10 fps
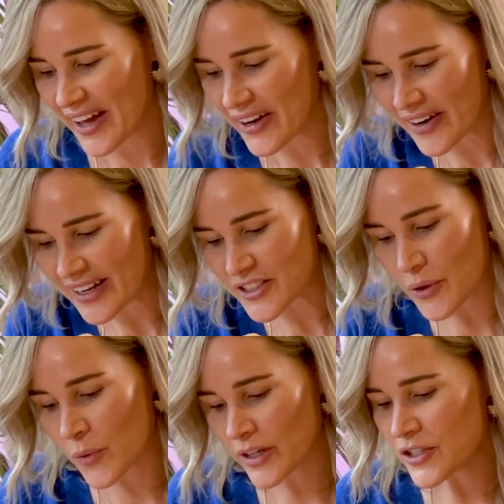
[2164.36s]
All right.
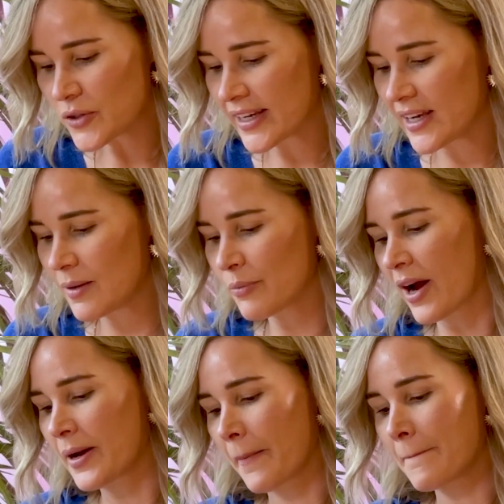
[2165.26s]
So what is your key
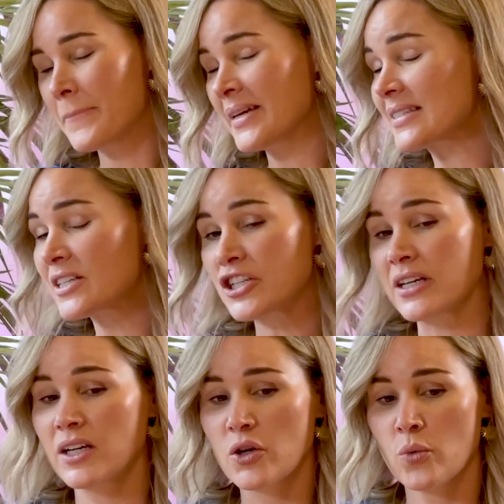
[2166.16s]
brand
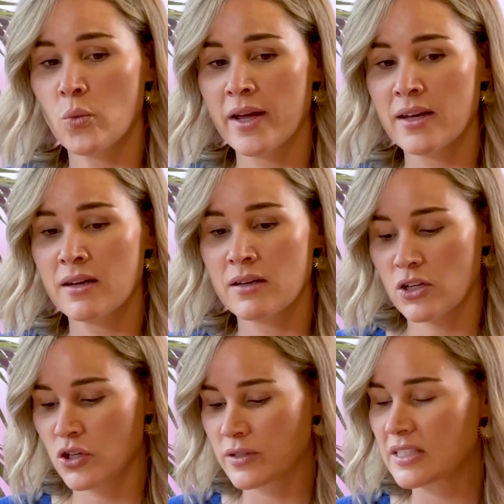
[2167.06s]
messaging when
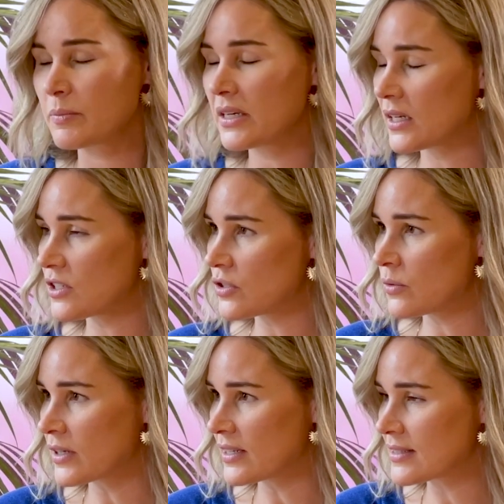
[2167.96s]
you're speaking to
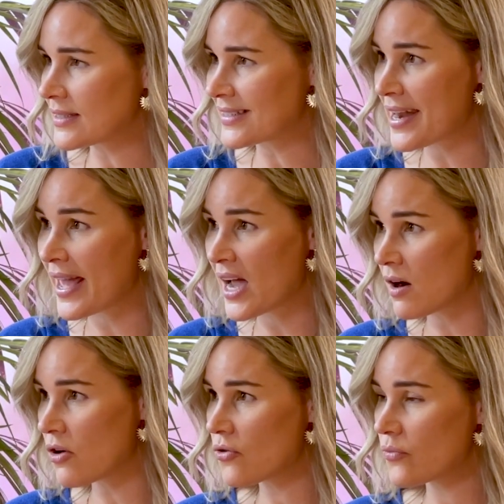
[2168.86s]
audiences
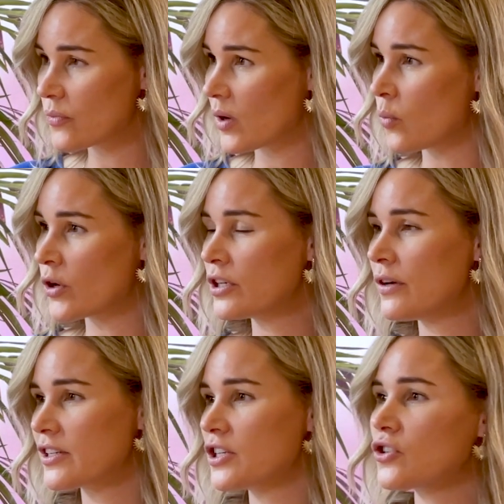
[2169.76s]
now? What are you
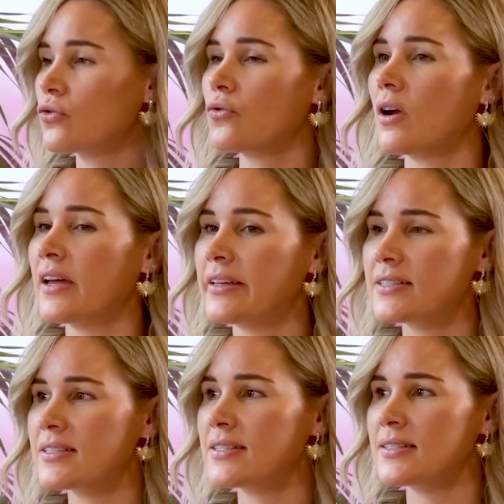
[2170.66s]
actually trying
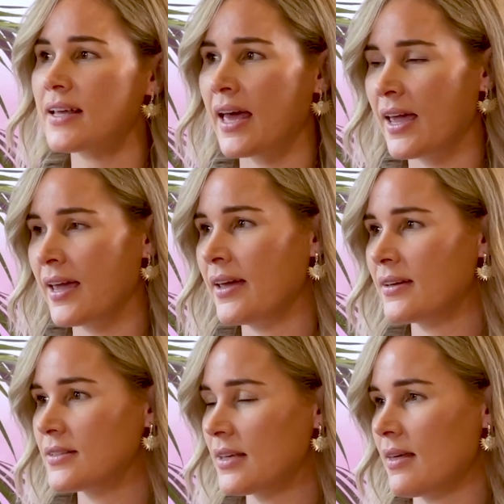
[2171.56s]
to
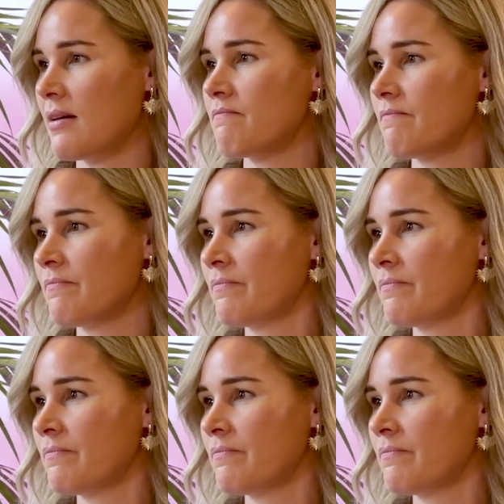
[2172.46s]
say to them?